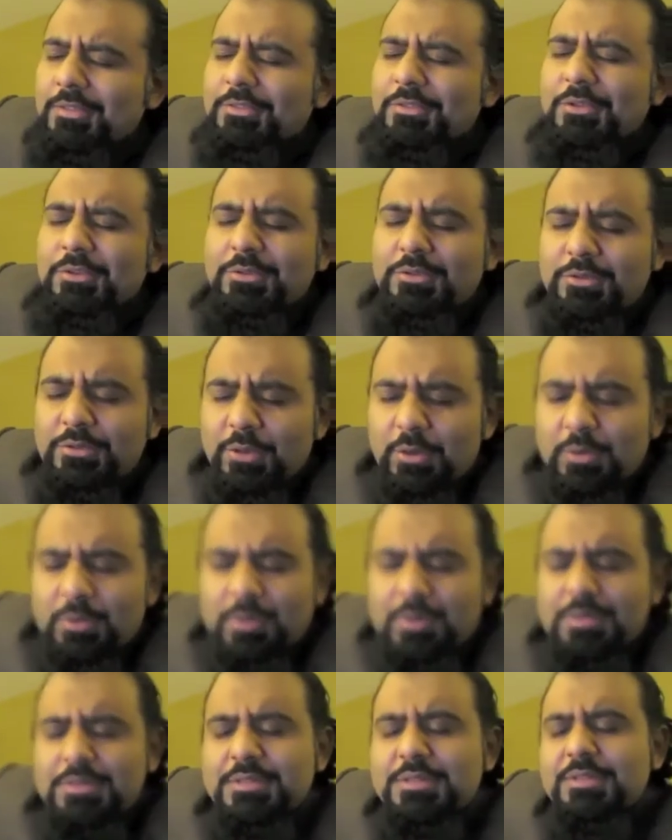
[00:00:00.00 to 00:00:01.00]
the
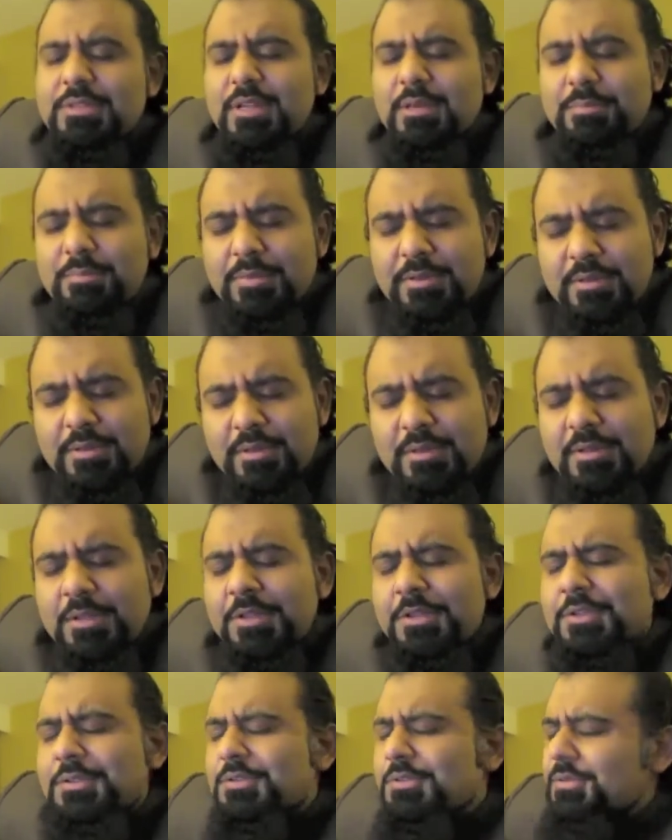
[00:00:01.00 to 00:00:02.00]
doorstep
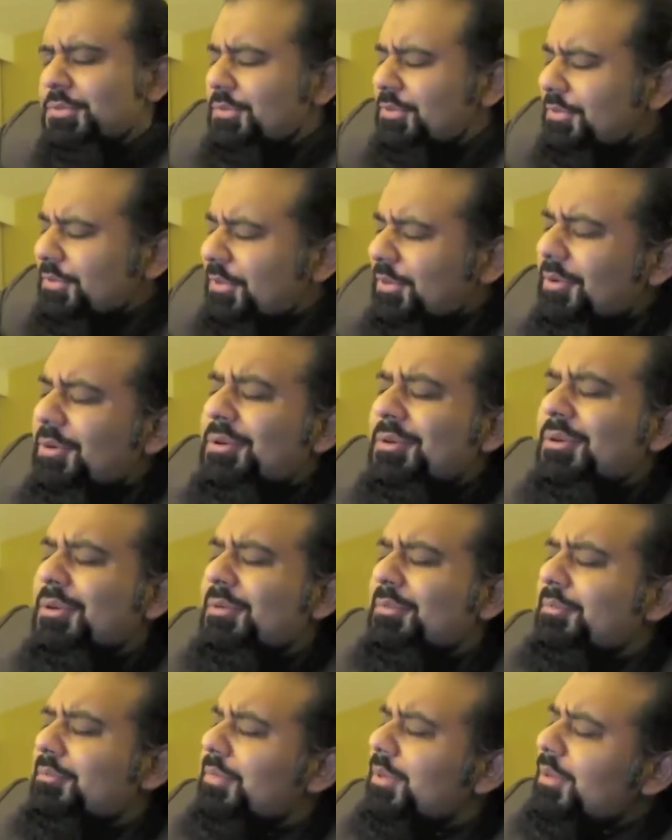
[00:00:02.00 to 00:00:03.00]
to your
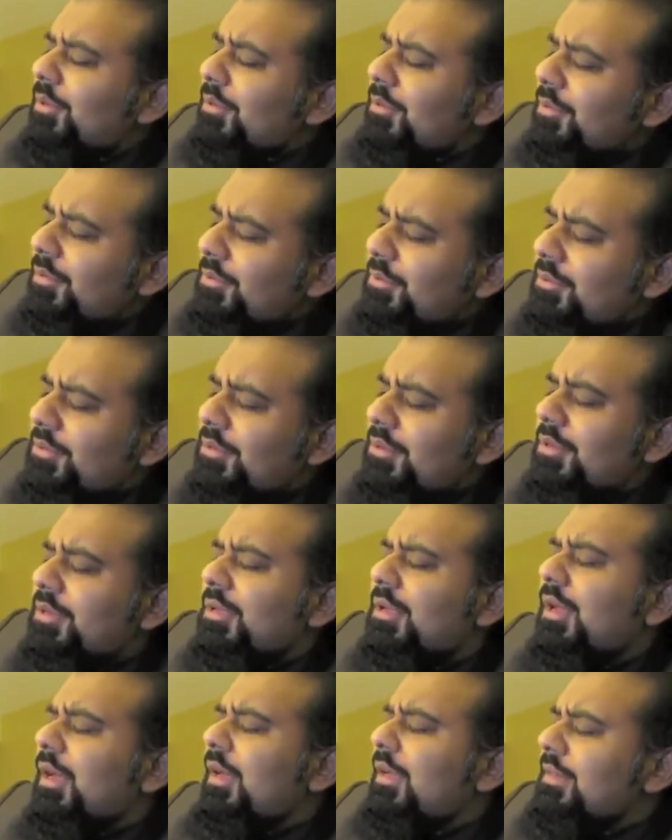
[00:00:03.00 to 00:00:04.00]
abode.
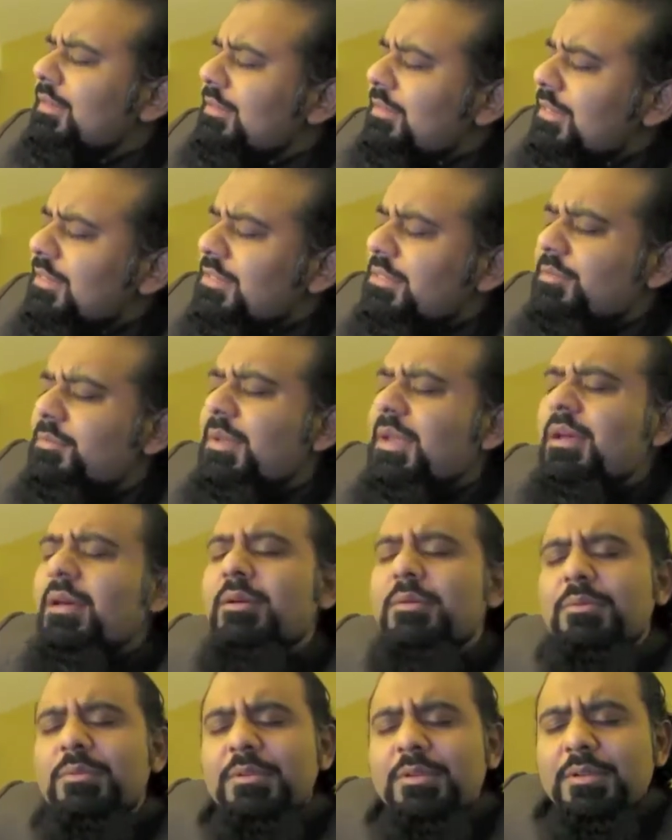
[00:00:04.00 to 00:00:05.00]
I
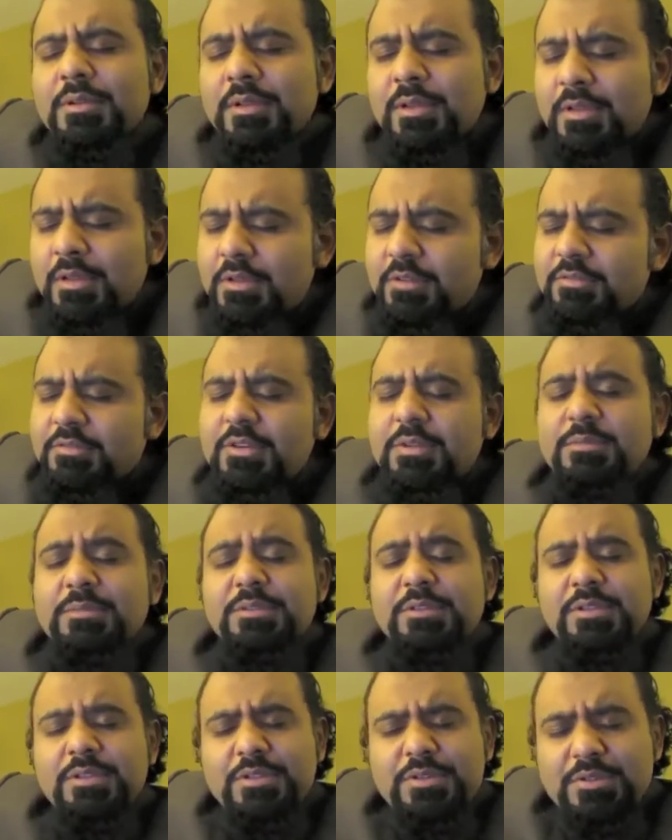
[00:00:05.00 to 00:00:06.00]
dismount from
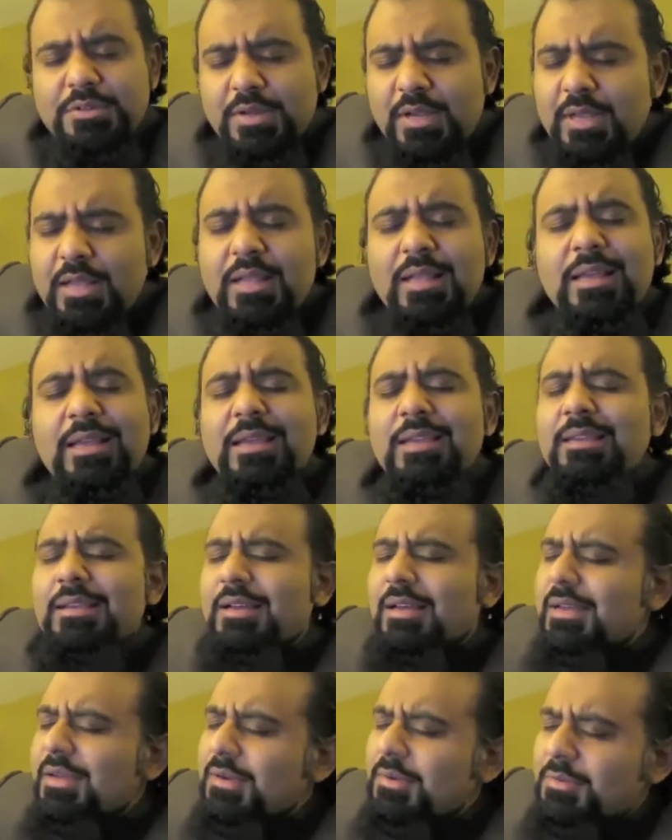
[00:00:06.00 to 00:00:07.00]
the ride
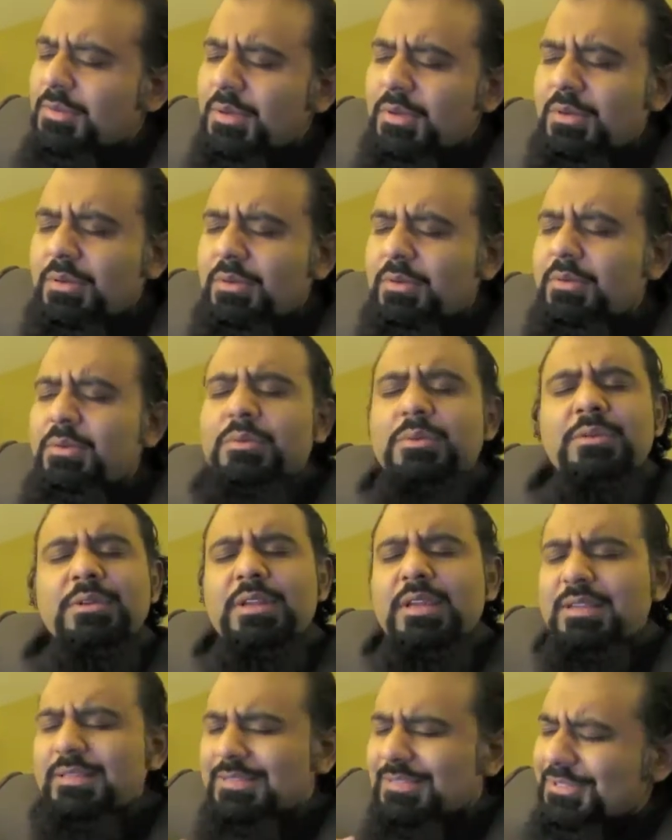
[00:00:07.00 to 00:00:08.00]
I rode
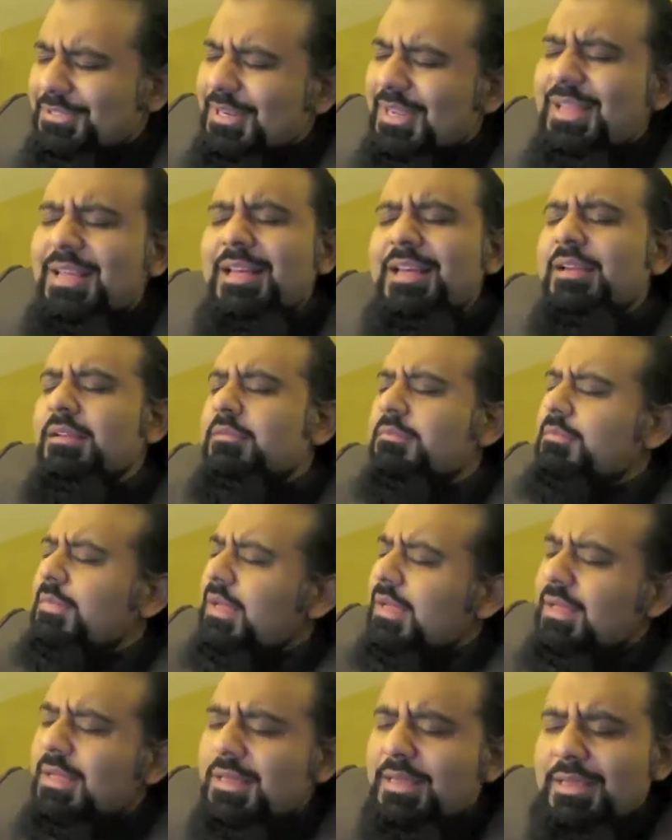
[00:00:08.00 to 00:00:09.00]
and drag
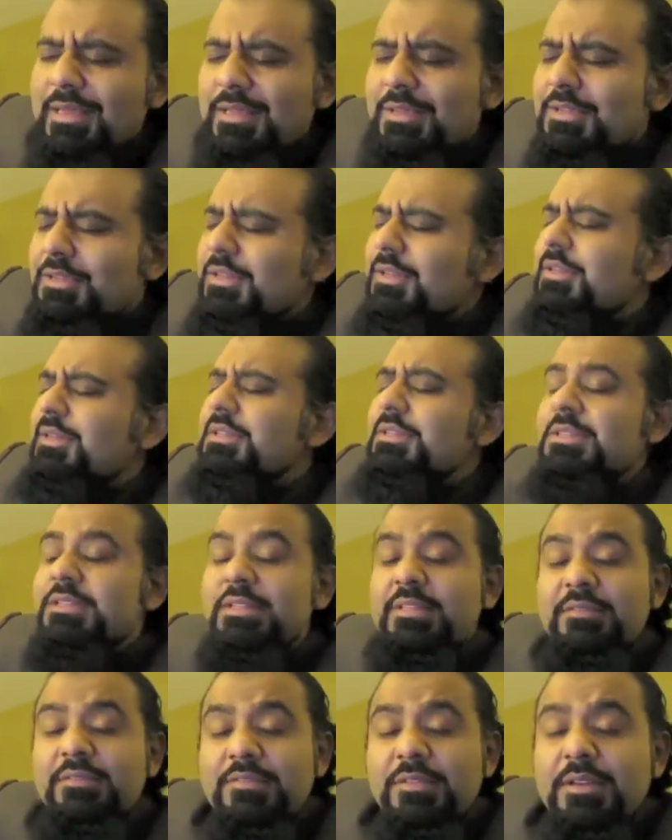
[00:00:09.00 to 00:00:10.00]
my
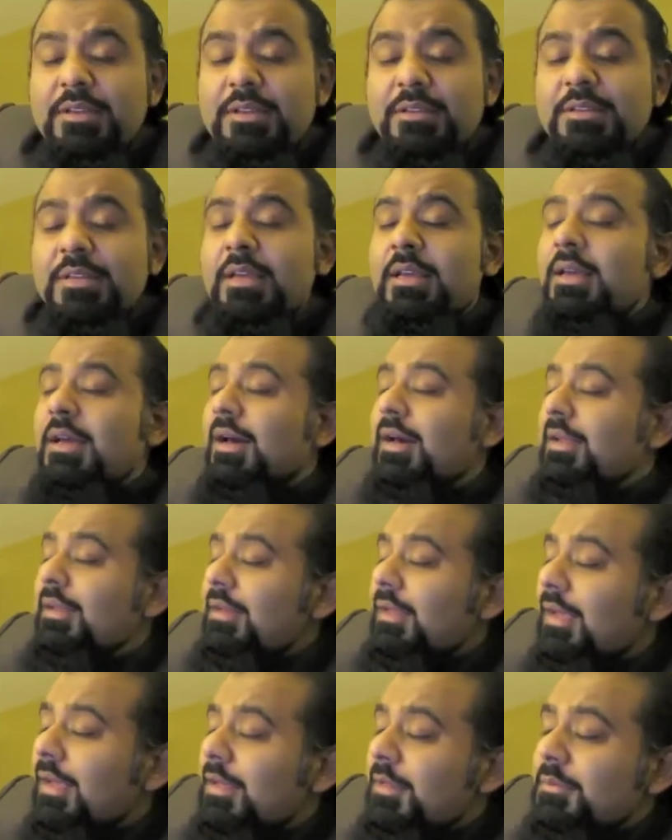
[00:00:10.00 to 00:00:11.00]
guilty feet.
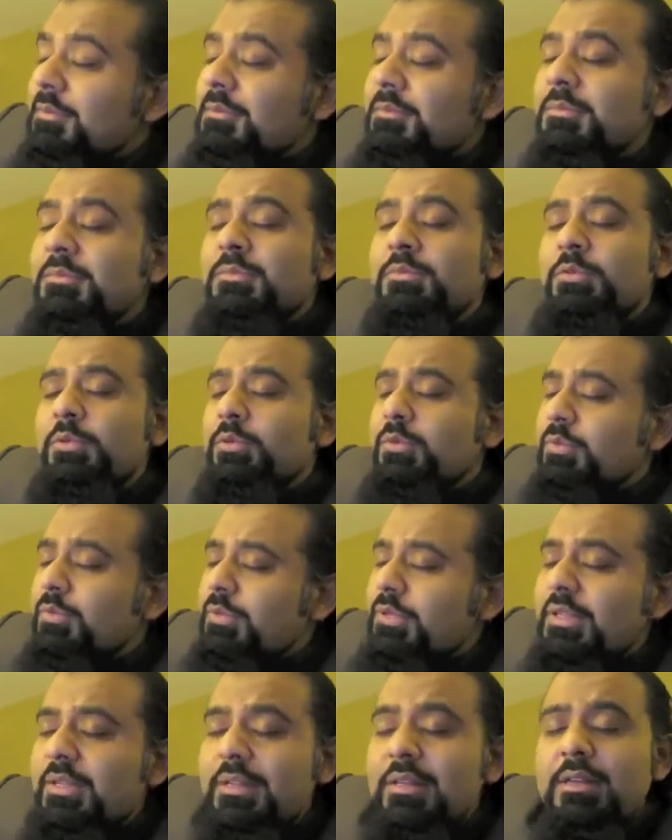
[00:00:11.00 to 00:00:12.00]

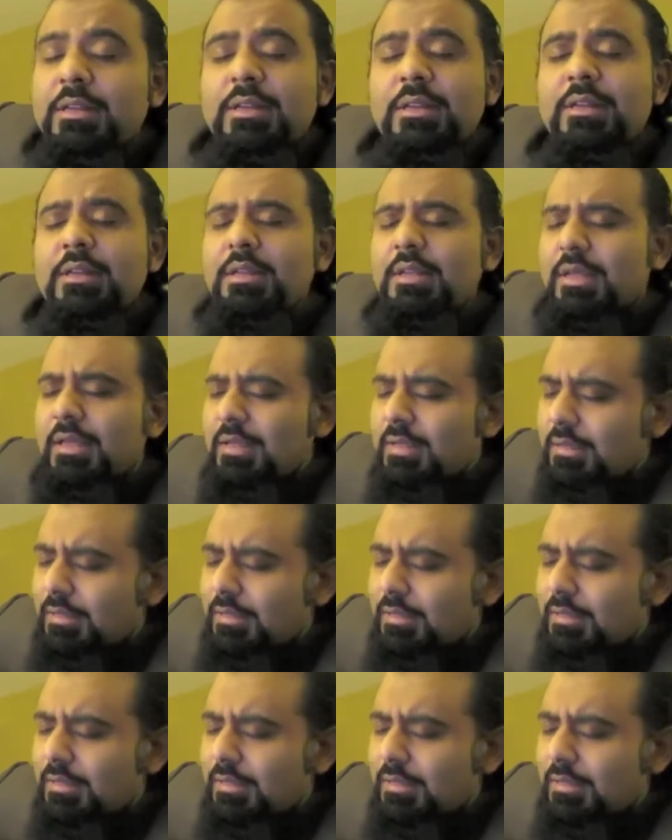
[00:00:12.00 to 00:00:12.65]
Alhamdulillah.